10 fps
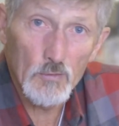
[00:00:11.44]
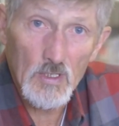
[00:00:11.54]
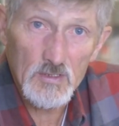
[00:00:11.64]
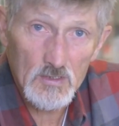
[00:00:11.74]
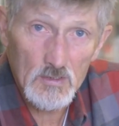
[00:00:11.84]

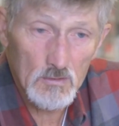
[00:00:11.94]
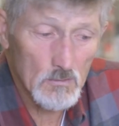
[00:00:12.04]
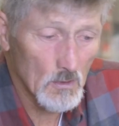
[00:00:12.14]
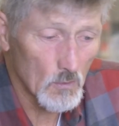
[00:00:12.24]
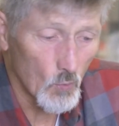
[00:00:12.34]

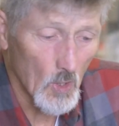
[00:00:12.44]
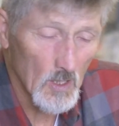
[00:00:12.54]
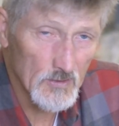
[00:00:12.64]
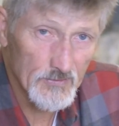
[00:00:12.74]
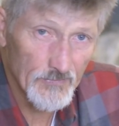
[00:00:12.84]
reason
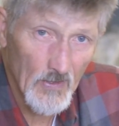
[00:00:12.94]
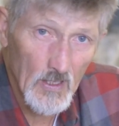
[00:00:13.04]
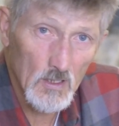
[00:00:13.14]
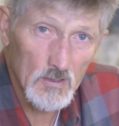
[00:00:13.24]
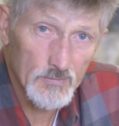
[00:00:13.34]
walls
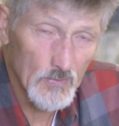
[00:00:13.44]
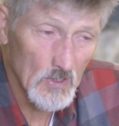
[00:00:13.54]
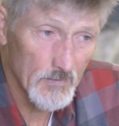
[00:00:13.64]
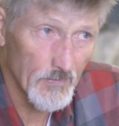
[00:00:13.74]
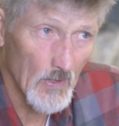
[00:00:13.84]
fail is
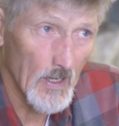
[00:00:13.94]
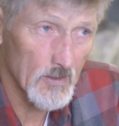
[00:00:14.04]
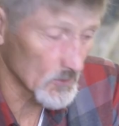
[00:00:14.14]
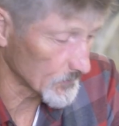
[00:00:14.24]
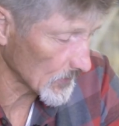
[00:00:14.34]
because of
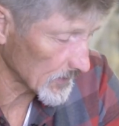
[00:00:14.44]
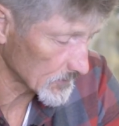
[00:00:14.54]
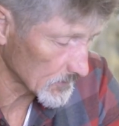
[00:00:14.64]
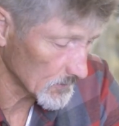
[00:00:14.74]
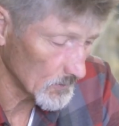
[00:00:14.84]
hydro
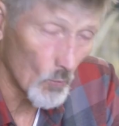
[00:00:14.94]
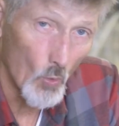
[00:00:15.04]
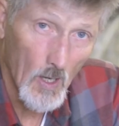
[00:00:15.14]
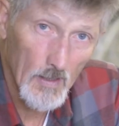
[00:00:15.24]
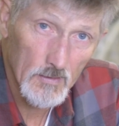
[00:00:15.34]
pressure,
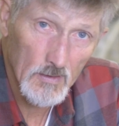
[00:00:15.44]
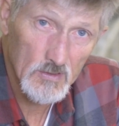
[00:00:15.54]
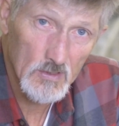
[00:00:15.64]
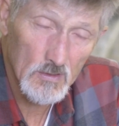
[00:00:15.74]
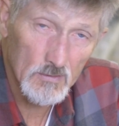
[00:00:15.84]
water
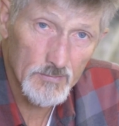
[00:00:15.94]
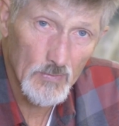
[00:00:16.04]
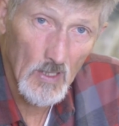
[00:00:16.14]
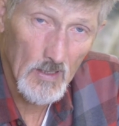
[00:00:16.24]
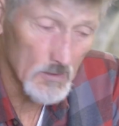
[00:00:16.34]
issues
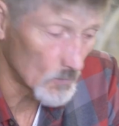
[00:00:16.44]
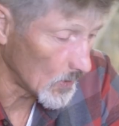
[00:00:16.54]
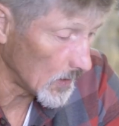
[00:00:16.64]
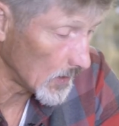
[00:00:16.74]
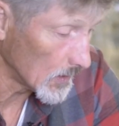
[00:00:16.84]
behind the
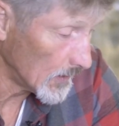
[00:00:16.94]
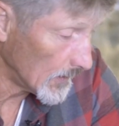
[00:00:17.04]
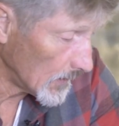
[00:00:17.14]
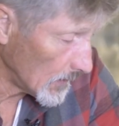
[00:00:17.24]
wall.